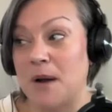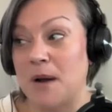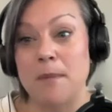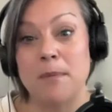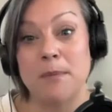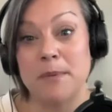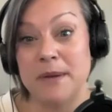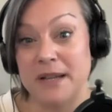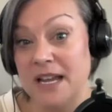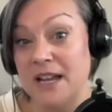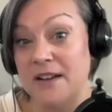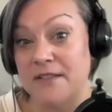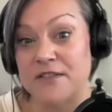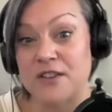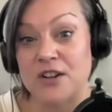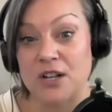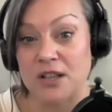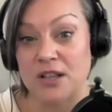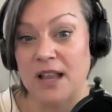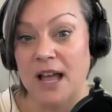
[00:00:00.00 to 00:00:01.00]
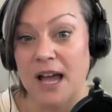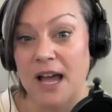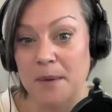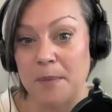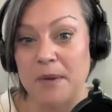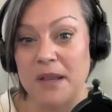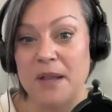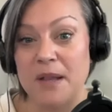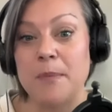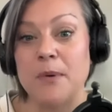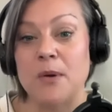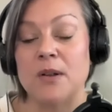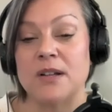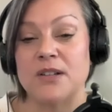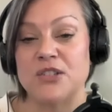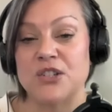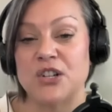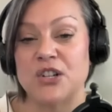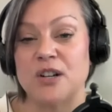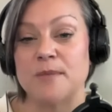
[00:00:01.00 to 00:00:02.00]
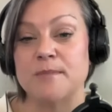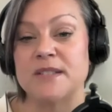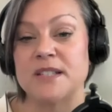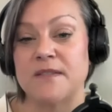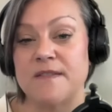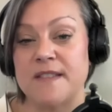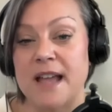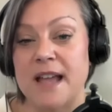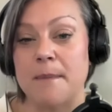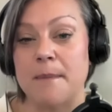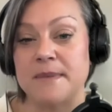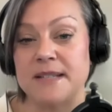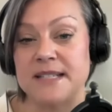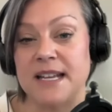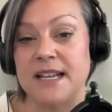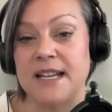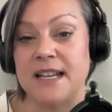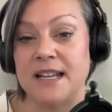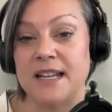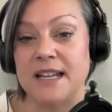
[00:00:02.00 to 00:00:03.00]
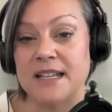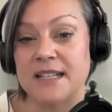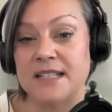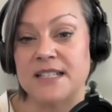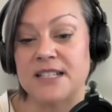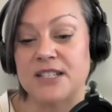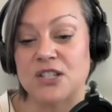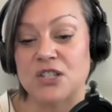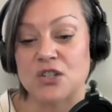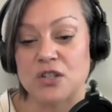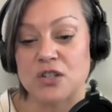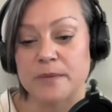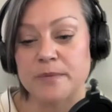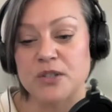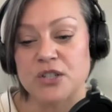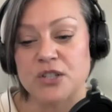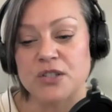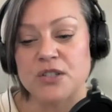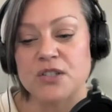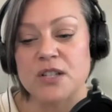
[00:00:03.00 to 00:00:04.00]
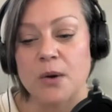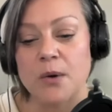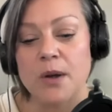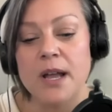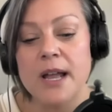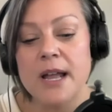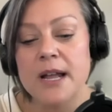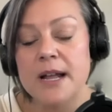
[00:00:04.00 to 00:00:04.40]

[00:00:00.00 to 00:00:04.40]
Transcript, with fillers: probably it for a lot of people in terms of them digging into scripture so